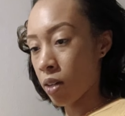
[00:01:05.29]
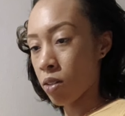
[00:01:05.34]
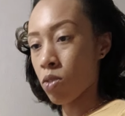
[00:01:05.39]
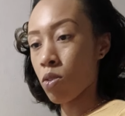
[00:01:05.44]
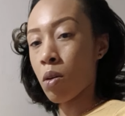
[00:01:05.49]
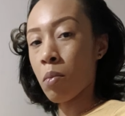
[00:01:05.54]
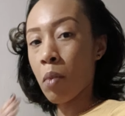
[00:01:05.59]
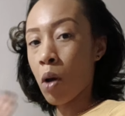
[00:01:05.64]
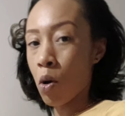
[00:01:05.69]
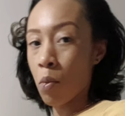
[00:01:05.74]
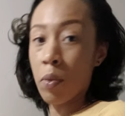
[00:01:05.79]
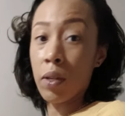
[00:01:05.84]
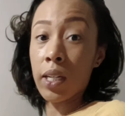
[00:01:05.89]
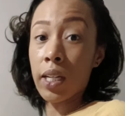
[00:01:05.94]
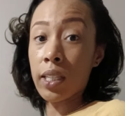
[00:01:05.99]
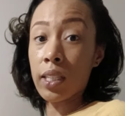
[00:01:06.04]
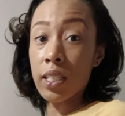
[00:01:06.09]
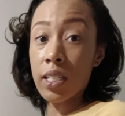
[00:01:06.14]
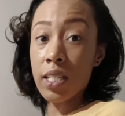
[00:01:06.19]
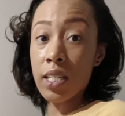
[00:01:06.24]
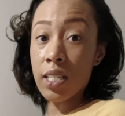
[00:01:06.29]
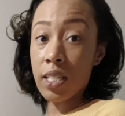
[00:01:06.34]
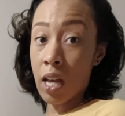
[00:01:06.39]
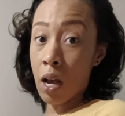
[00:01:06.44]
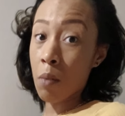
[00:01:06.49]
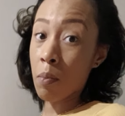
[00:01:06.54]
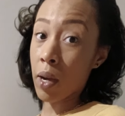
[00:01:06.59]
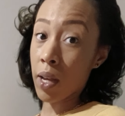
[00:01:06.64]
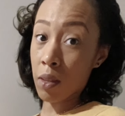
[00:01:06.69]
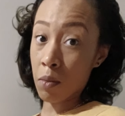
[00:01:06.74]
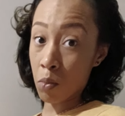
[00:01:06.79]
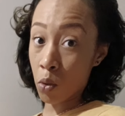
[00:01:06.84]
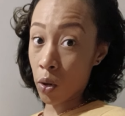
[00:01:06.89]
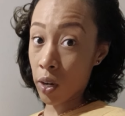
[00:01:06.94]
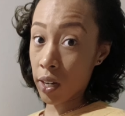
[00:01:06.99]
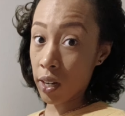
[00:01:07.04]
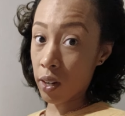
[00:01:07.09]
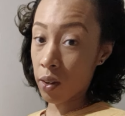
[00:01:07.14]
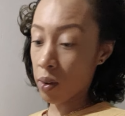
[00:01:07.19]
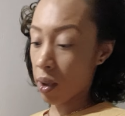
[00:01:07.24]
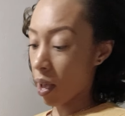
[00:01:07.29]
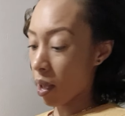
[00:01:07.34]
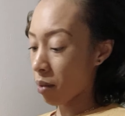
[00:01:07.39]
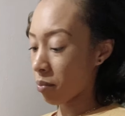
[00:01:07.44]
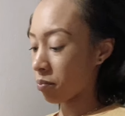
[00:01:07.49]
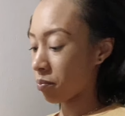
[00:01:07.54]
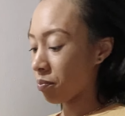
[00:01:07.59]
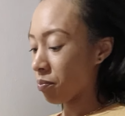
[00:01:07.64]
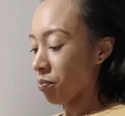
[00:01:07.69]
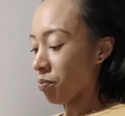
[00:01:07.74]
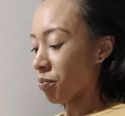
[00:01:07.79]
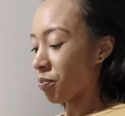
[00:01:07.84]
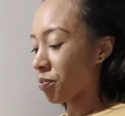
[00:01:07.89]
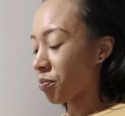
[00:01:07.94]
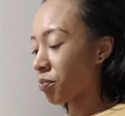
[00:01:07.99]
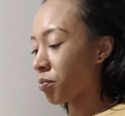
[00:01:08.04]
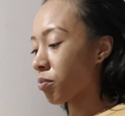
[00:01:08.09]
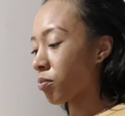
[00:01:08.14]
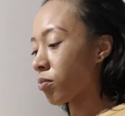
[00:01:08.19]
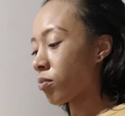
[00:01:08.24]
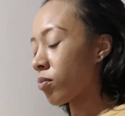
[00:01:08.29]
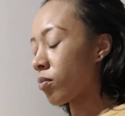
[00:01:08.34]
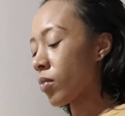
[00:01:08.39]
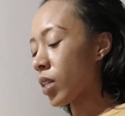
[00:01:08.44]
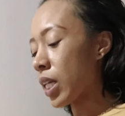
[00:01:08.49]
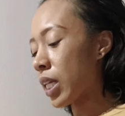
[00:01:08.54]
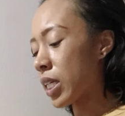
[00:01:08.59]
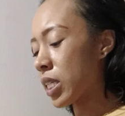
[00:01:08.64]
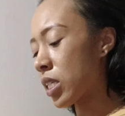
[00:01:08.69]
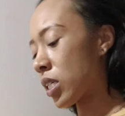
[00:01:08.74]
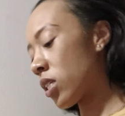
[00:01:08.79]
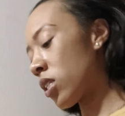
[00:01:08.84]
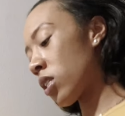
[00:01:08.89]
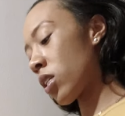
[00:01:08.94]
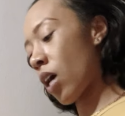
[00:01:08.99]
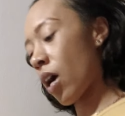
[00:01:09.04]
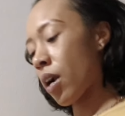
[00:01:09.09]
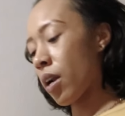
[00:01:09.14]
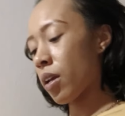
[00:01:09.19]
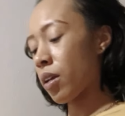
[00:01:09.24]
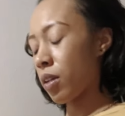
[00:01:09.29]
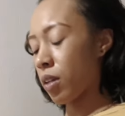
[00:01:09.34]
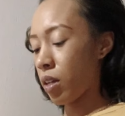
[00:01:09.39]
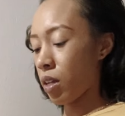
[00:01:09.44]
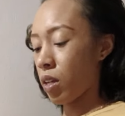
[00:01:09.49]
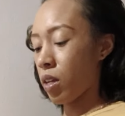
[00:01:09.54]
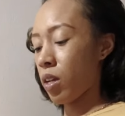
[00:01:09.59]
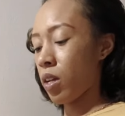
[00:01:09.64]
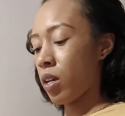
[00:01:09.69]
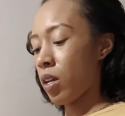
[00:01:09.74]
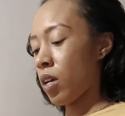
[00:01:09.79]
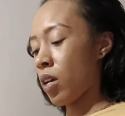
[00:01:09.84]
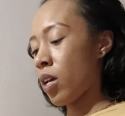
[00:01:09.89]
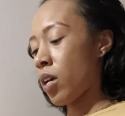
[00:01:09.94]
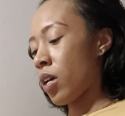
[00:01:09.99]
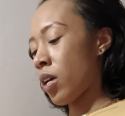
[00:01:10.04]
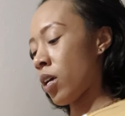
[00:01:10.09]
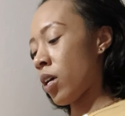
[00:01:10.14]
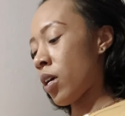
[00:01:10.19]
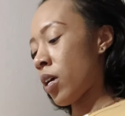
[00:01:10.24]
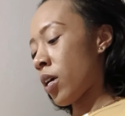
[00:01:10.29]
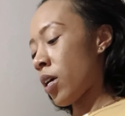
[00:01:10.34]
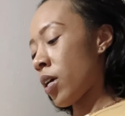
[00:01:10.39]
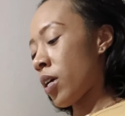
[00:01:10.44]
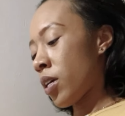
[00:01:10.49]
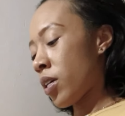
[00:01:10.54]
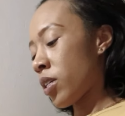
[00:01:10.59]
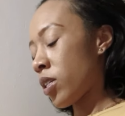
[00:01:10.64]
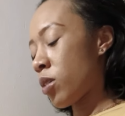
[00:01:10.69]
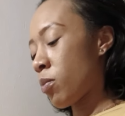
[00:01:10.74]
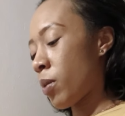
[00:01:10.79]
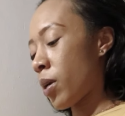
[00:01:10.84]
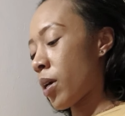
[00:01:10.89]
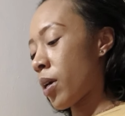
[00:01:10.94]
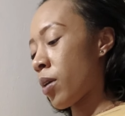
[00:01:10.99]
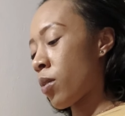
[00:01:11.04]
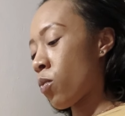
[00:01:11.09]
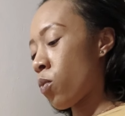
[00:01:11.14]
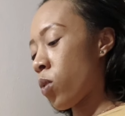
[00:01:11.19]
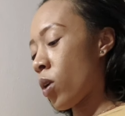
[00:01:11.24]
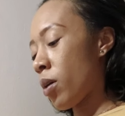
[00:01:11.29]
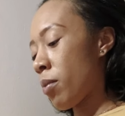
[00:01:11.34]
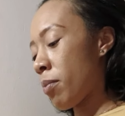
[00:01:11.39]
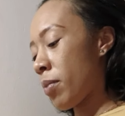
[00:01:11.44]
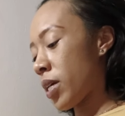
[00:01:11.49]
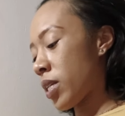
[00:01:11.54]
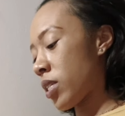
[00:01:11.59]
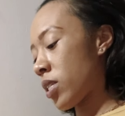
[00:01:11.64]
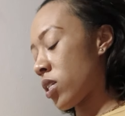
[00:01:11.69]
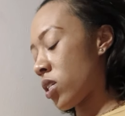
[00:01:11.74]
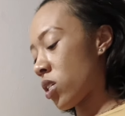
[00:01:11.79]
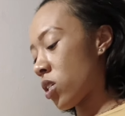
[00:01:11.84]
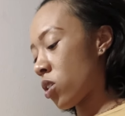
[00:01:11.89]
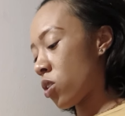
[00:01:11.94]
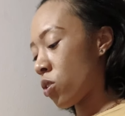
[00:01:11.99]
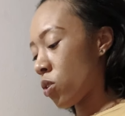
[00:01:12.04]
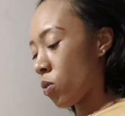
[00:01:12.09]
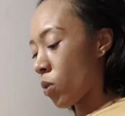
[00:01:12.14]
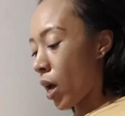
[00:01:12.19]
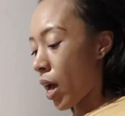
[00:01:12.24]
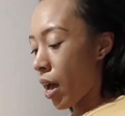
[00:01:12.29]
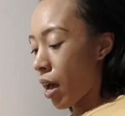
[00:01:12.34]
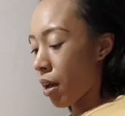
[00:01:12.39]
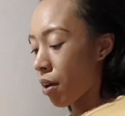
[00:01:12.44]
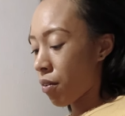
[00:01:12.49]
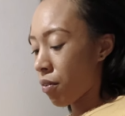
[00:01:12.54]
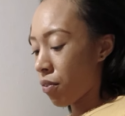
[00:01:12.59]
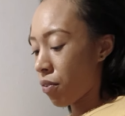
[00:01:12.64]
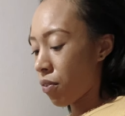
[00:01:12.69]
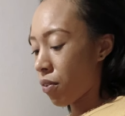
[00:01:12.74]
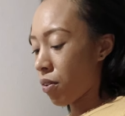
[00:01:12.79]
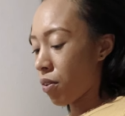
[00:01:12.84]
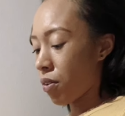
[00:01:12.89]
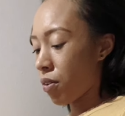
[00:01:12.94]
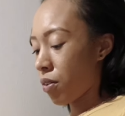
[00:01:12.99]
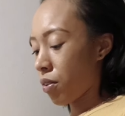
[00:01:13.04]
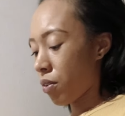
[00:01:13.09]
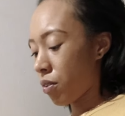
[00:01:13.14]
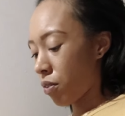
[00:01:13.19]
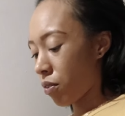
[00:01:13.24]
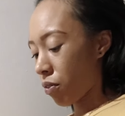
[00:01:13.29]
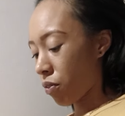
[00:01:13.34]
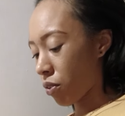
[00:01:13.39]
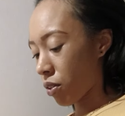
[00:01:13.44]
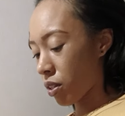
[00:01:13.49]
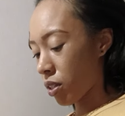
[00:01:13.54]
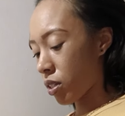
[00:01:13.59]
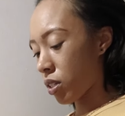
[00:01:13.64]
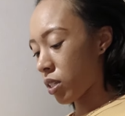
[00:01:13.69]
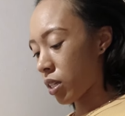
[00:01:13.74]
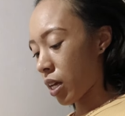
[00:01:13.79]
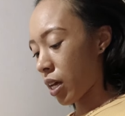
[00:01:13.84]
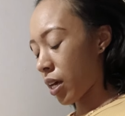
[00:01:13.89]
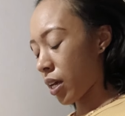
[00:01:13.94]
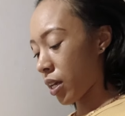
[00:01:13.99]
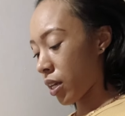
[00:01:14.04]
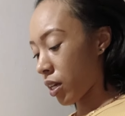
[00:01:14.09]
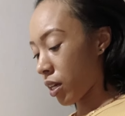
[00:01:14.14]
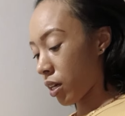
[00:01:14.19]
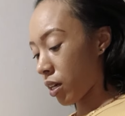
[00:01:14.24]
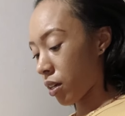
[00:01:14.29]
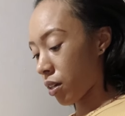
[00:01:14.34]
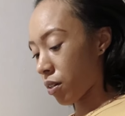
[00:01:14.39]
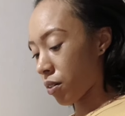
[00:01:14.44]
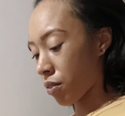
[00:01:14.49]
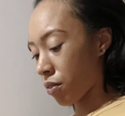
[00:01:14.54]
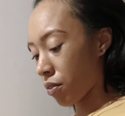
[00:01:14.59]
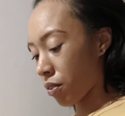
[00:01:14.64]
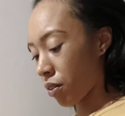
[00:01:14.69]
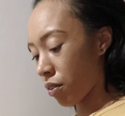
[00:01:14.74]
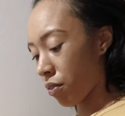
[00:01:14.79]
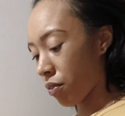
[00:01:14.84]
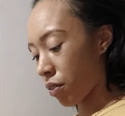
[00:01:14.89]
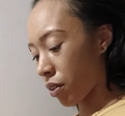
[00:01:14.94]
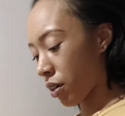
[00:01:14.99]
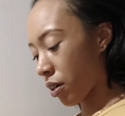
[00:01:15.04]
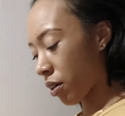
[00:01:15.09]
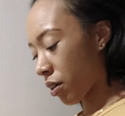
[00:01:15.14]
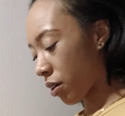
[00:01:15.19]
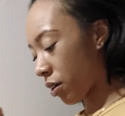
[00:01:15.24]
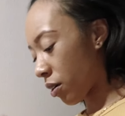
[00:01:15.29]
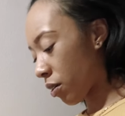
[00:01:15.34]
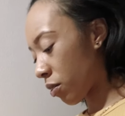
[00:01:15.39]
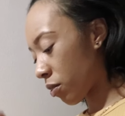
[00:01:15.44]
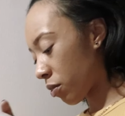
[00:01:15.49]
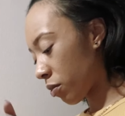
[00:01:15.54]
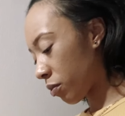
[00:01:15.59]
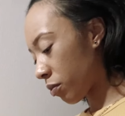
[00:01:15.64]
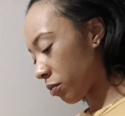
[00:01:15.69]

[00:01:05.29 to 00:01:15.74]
So I'm hoping that this is out by the morning, okay? Let's get started. Spirit, what messages do you have for the sign of Virgo?